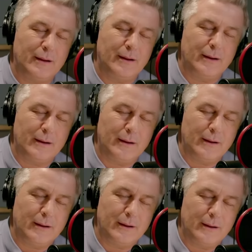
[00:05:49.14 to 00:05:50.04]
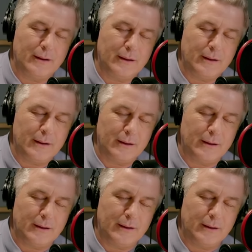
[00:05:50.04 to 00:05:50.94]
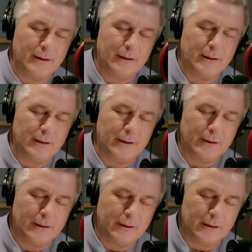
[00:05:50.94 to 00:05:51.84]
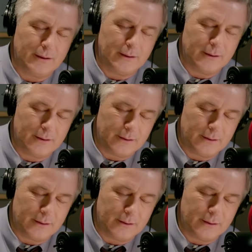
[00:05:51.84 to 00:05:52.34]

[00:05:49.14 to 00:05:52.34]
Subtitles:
No one is speaking in this clip.